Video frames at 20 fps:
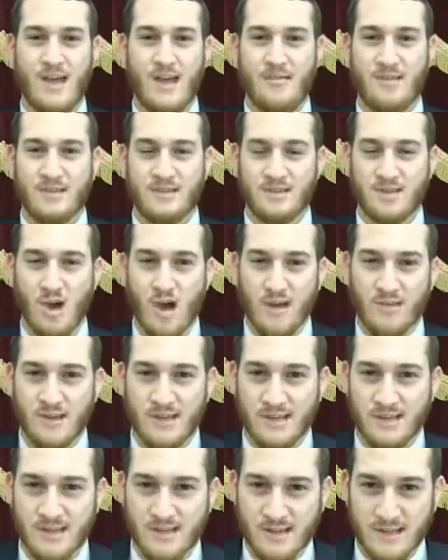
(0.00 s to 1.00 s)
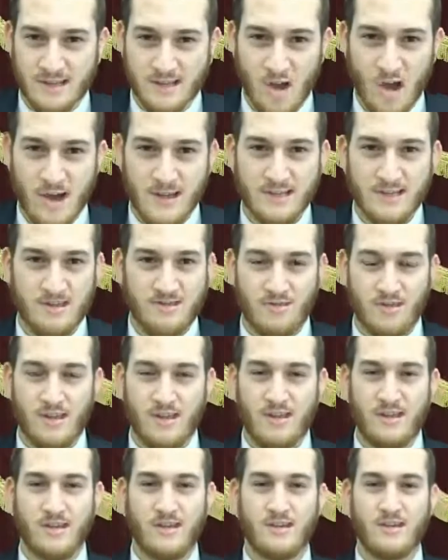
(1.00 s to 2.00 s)
They saw his
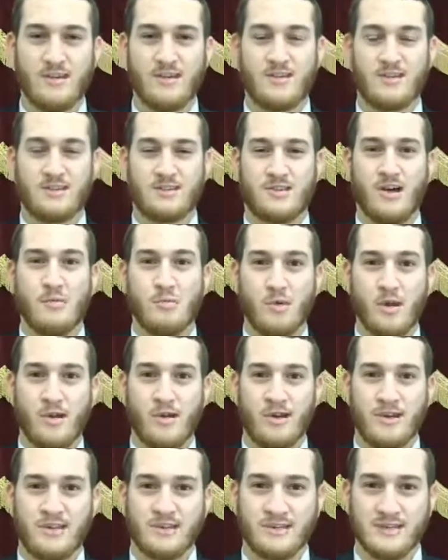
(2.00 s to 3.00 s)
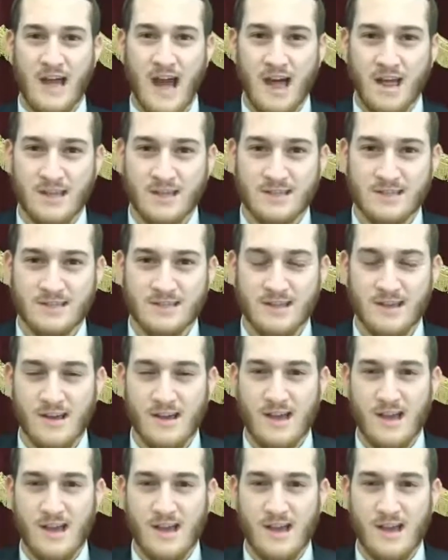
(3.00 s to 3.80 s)
tefillin, saw him wearing his talis,